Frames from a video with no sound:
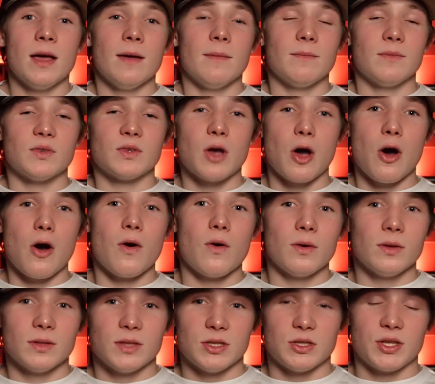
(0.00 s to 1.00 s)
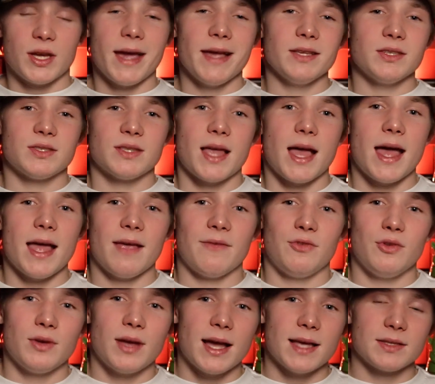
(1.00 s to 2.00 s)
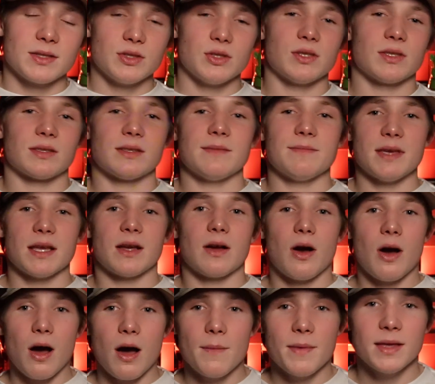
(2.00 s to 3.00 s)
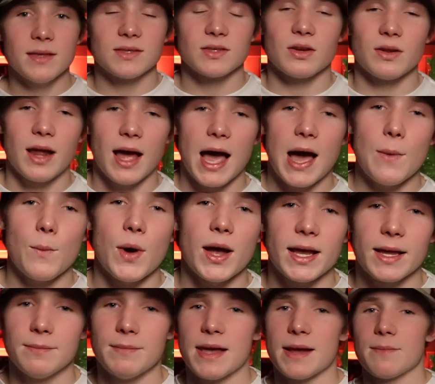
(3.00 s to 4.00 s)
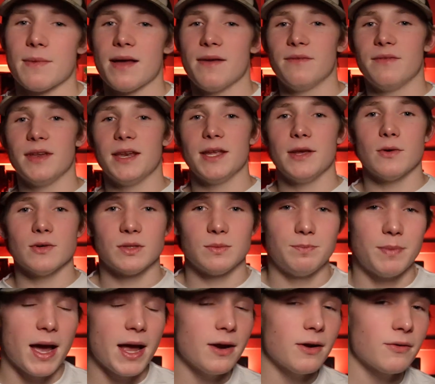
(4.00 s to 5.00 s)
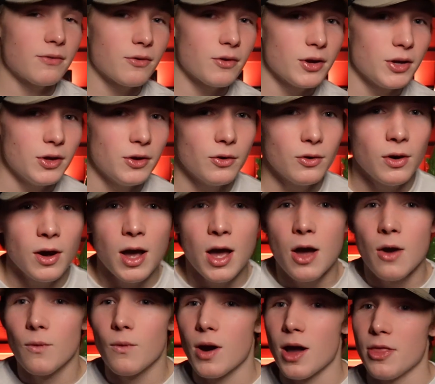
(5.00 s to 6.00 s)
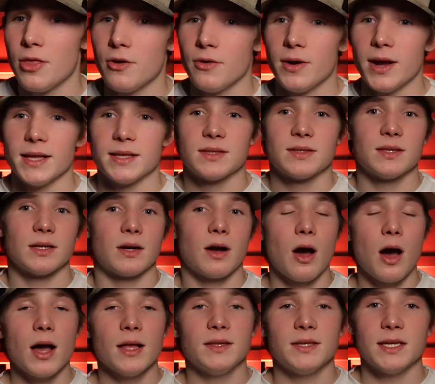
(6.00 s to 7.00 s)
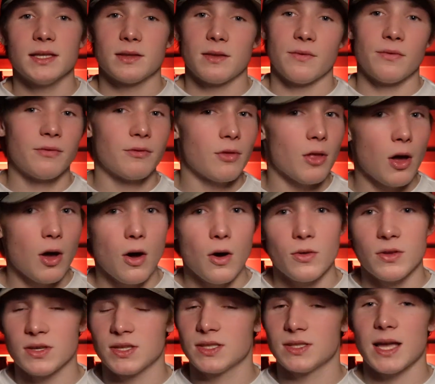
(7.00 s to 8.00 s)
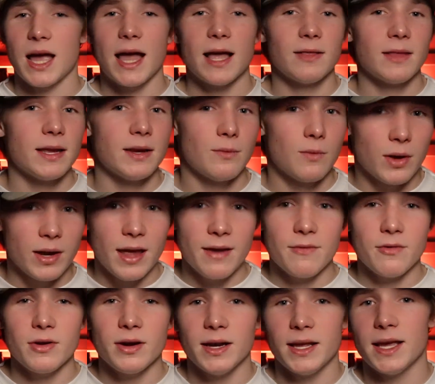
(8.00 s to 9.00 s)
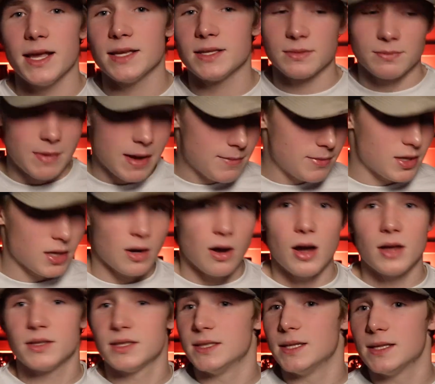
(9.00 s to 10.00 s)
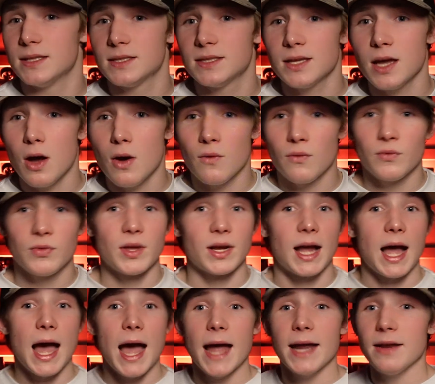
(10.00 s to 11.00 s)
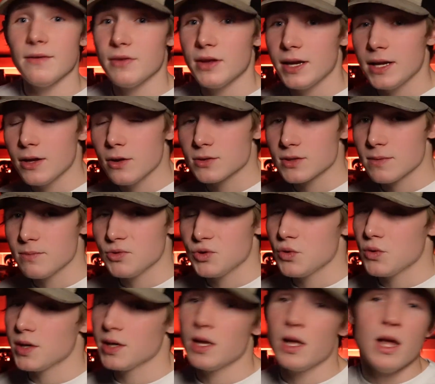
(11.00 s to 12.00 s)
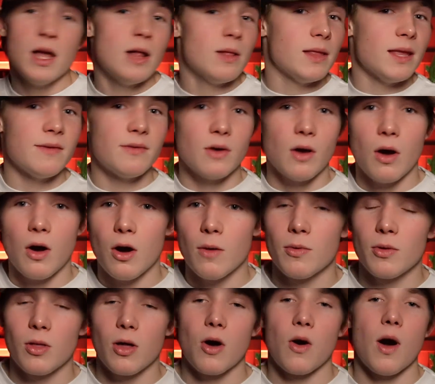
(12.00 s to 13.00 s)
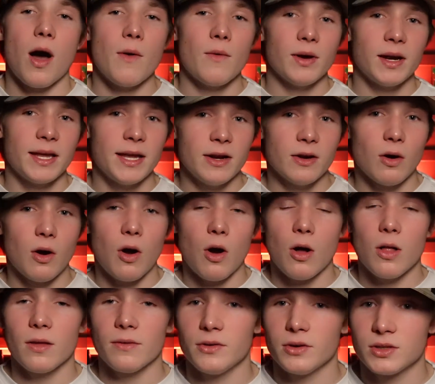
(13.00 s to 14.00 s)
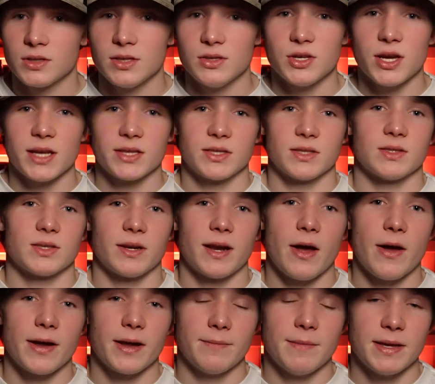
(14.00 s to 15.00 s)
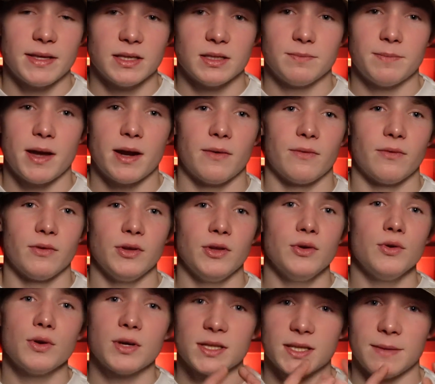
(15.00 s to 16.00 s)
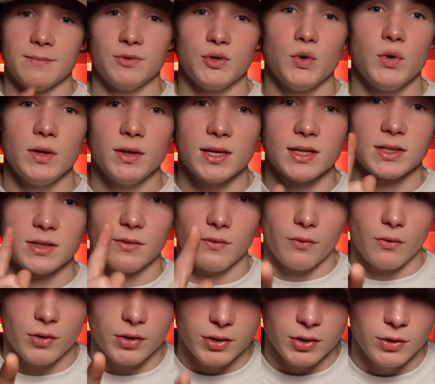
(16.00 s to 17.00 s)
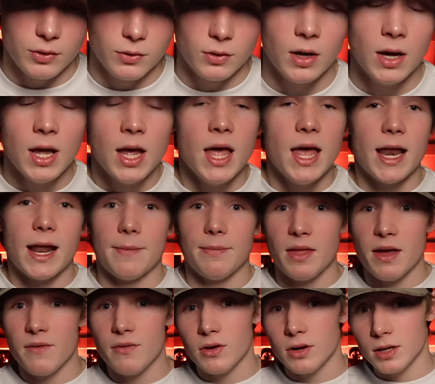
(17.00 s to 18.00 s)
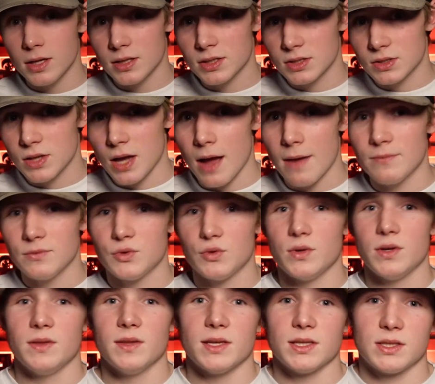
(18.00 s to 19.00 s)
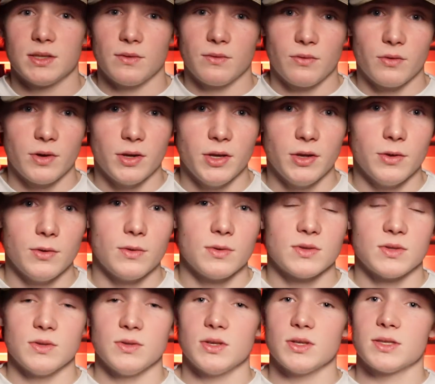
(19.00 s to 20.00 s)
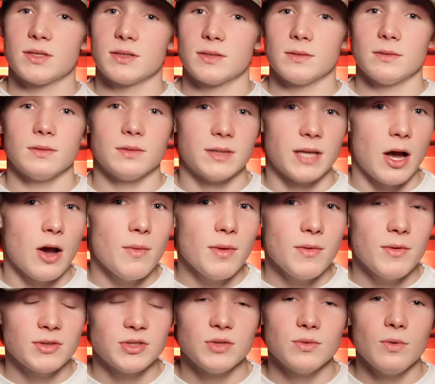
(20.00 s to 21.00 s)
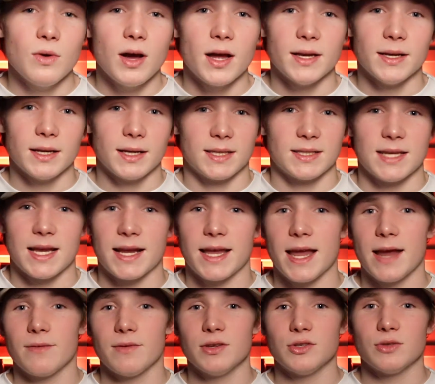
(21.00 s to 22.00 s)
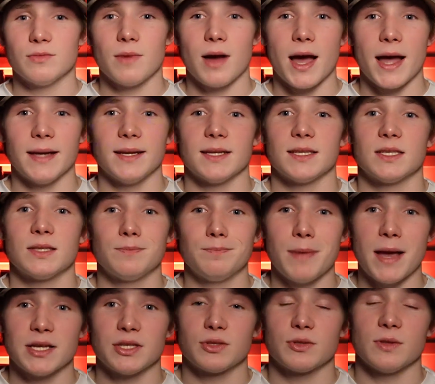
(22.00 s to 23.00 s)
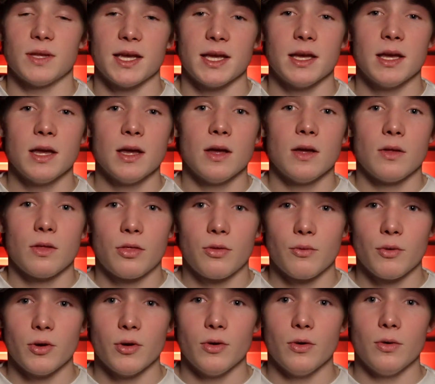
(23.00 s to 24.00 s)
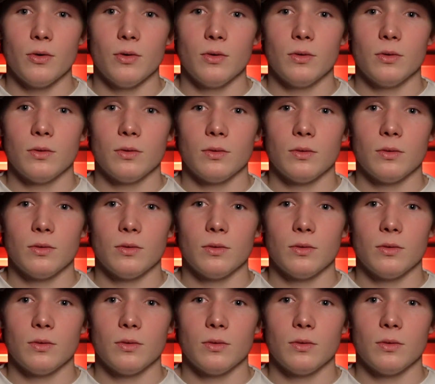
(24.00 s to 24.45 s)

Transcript: So to change that, if you guys could just leave me comments on how I can make my videos better for you, whether it's the content, the flow, the styling, whatever it is, maybe the content itself, the kind of videos I'm doing, leave it all below. I want to hear all of your suggestions on how I can make this better for you, because I'm doing this for you. And I'm never going to stop doing this for you, so just tell me what you want, because I can't read your mind, especially through